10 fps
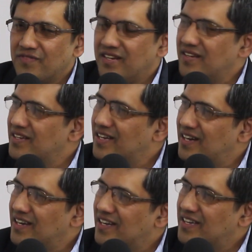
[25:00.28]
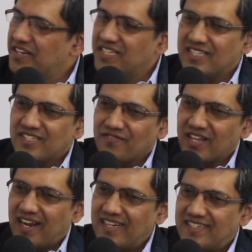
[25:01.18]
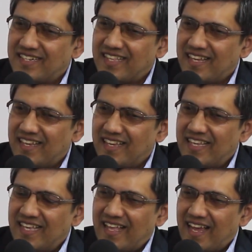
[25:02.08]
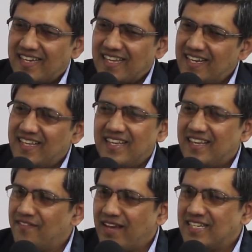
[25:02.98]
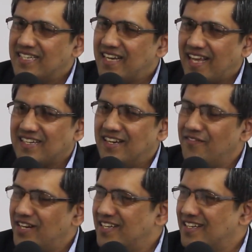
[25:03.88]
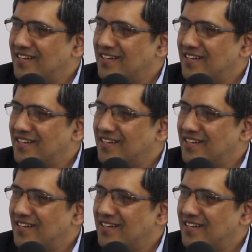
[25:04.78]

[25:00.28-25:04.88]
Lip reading: of the regions of the country, at any event, national event,